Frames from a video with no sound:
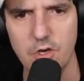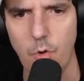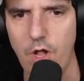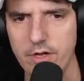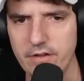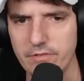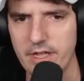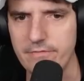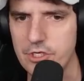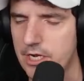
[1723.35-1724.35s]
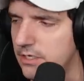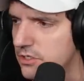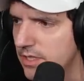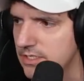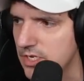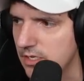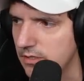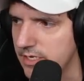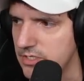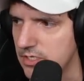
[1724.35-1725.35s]
Quality of life change. That's like a
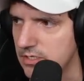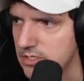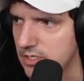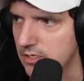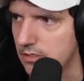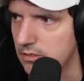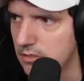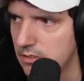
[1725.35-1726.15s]
laziness thing.